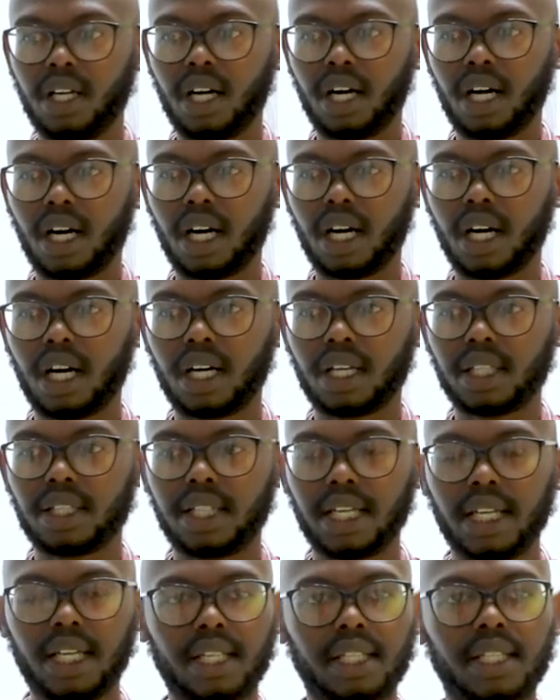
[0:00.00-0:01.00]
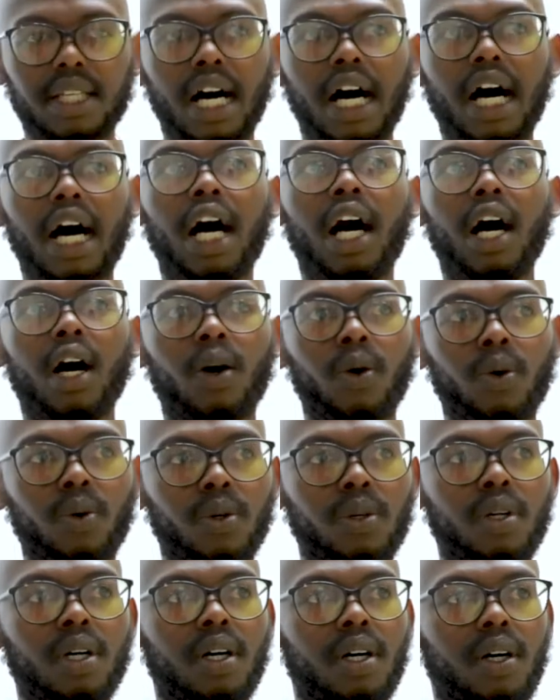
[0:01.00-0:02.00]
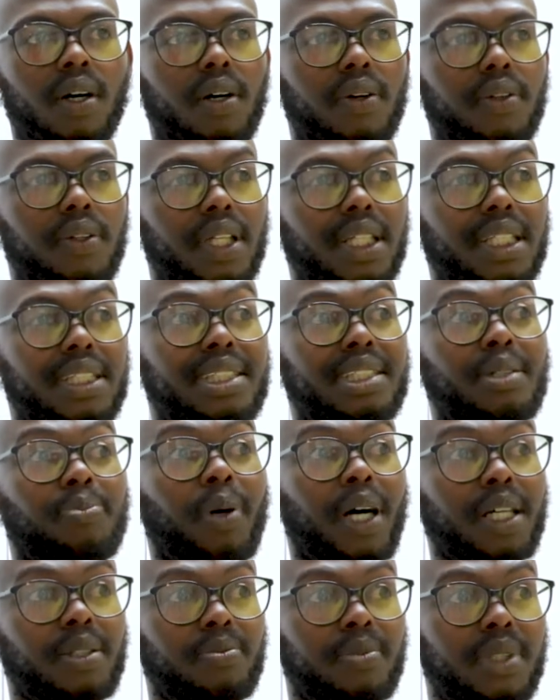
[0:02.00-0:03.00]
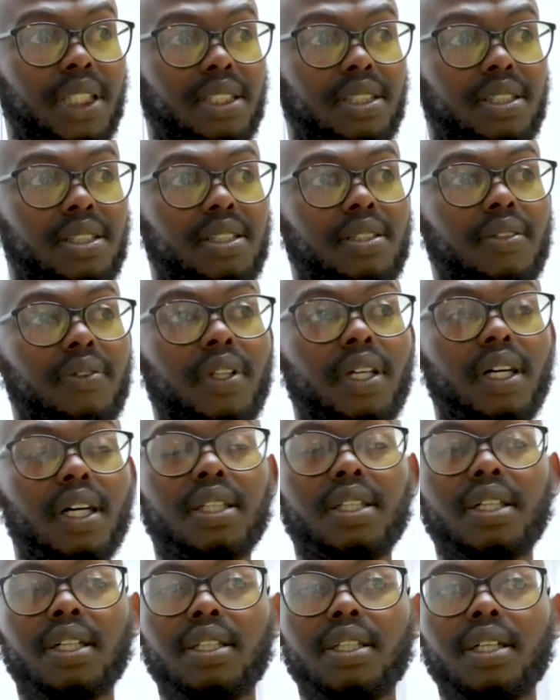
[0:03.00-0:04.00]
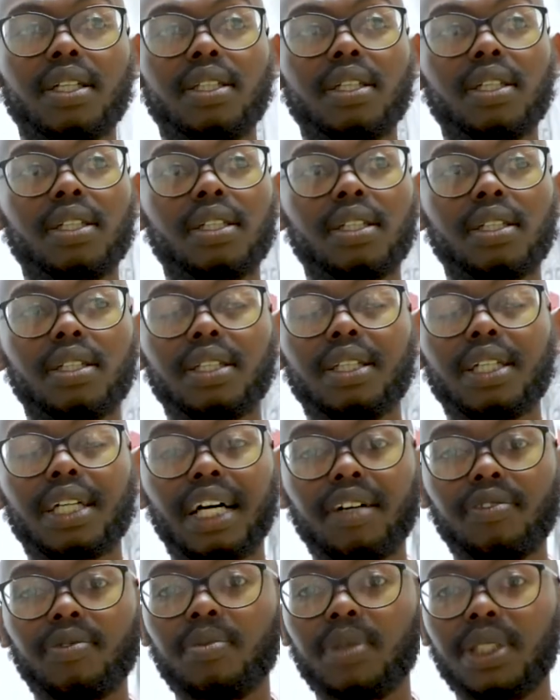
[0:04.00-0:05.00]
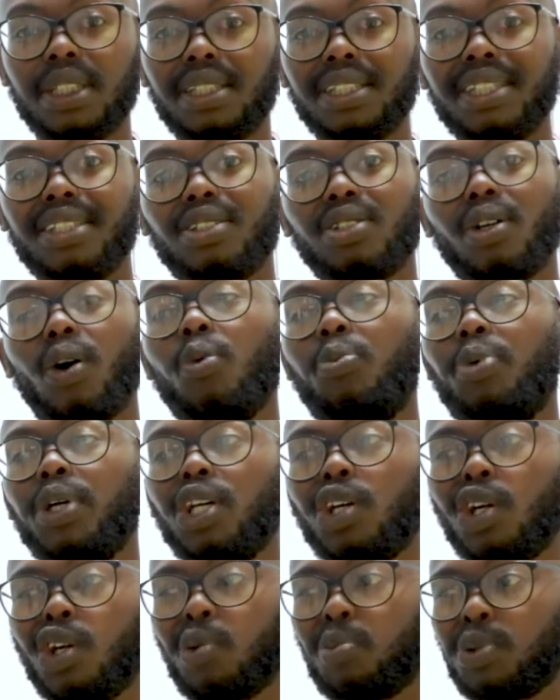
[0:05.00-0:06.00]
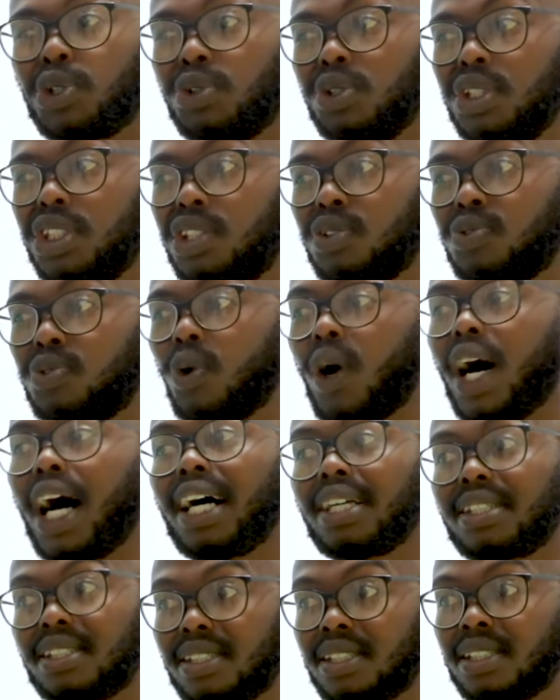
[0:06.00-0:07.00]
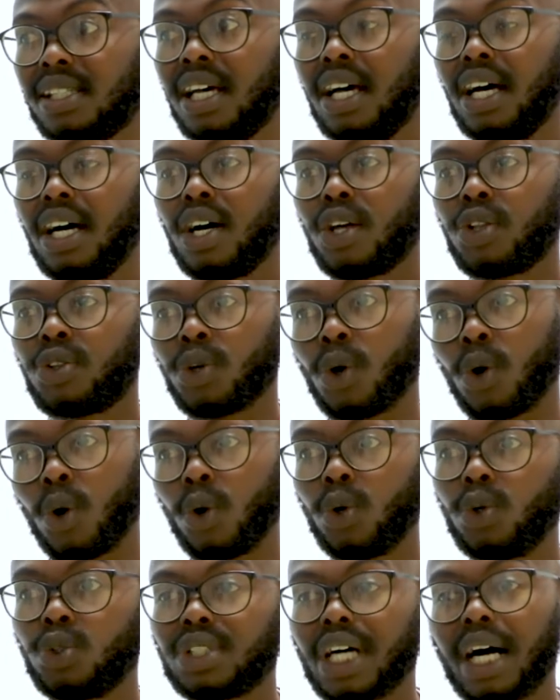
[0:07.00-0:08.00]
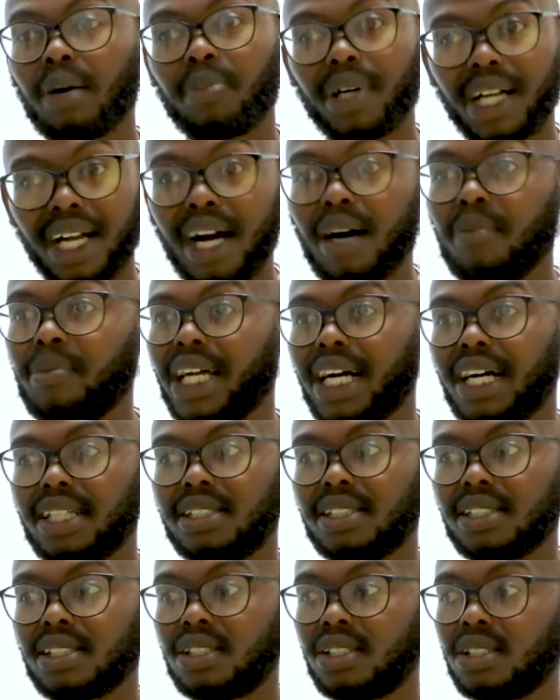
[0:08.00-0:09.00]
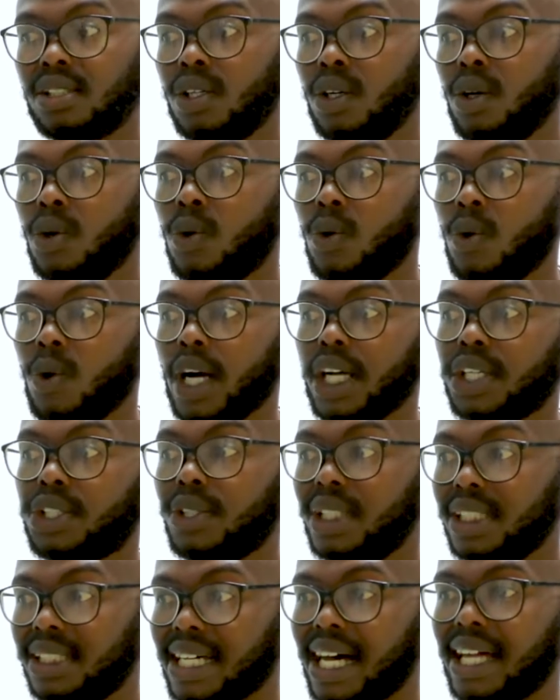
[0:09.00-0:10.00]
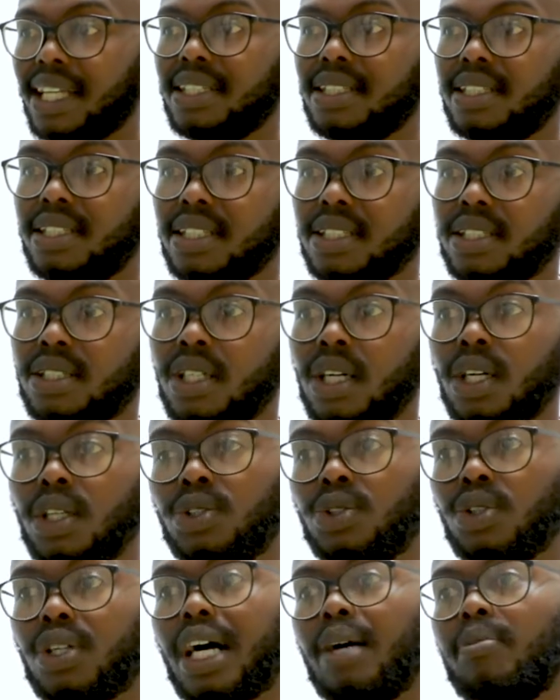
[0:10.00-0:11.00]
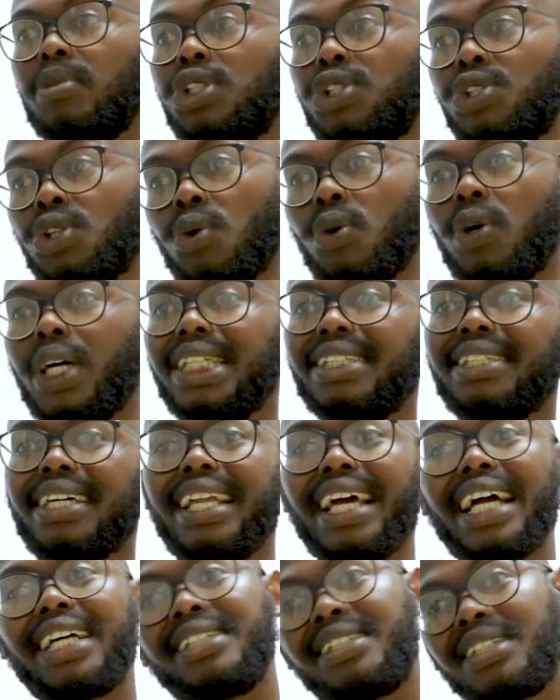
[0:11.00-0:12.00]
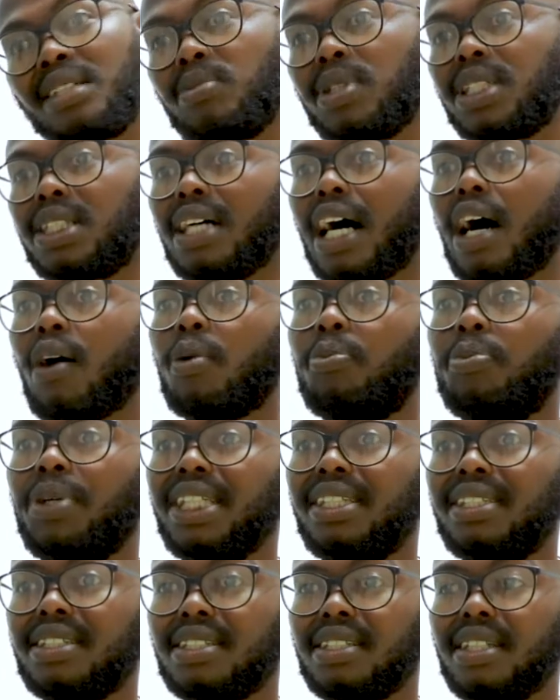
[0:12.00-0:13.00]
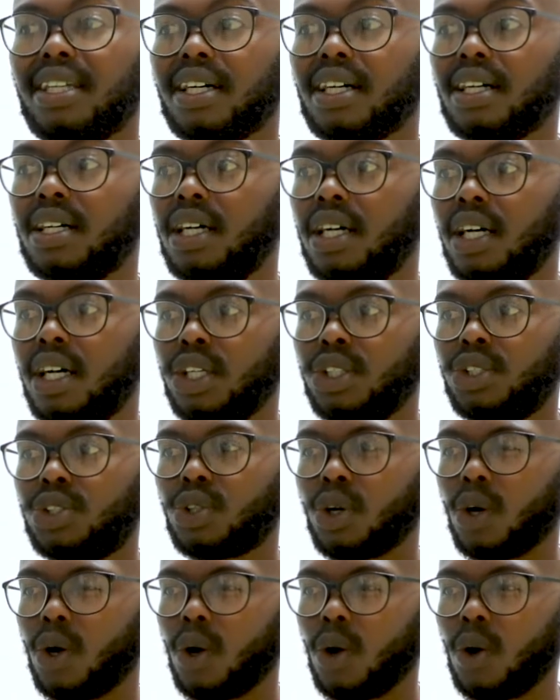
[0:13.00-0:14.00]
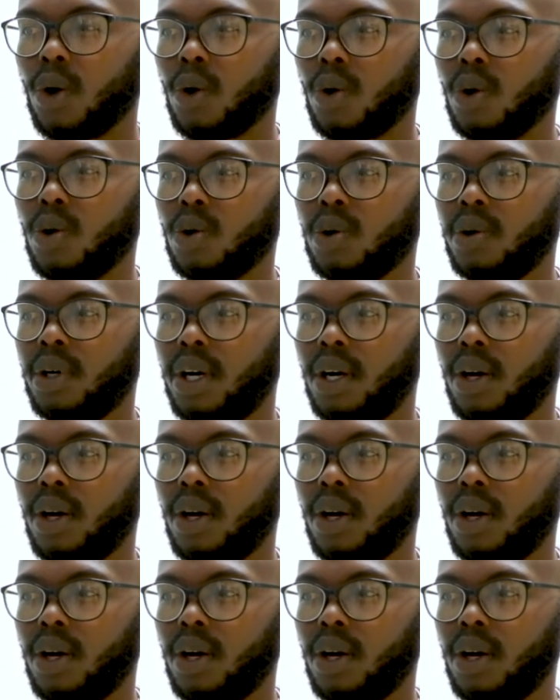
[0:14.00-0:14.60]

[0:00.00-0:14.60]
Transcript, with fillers: uh, then now the department the, the, the, the, the, government is opening an opportunity for us, those upcoming artists who are actually talented, to come and showcase and exhibit our pieces here. Mm. So